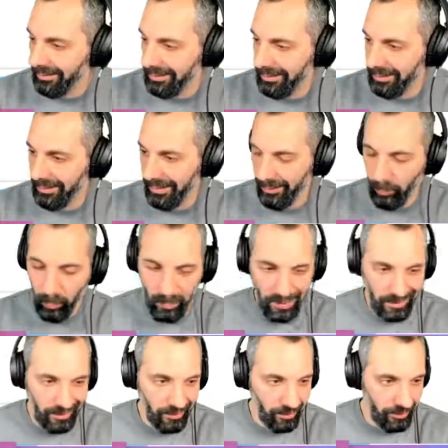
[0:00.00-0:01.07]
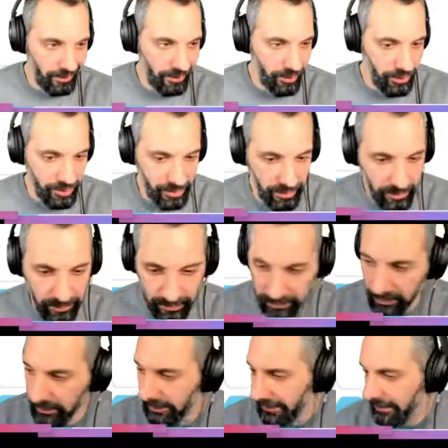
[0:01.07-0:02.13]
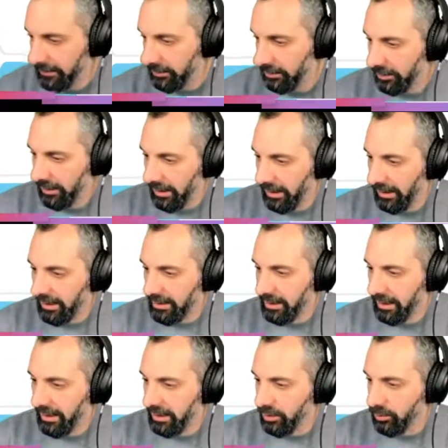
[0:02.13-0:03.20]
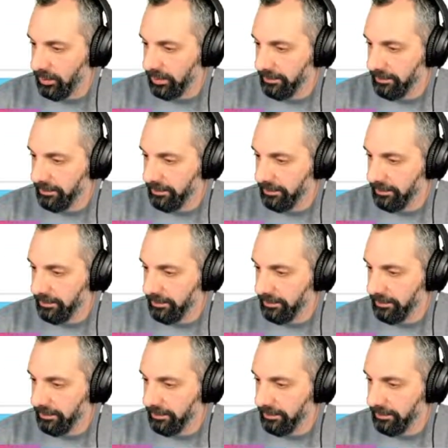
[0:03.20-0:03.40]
The one and only user. Okay, let's create this one.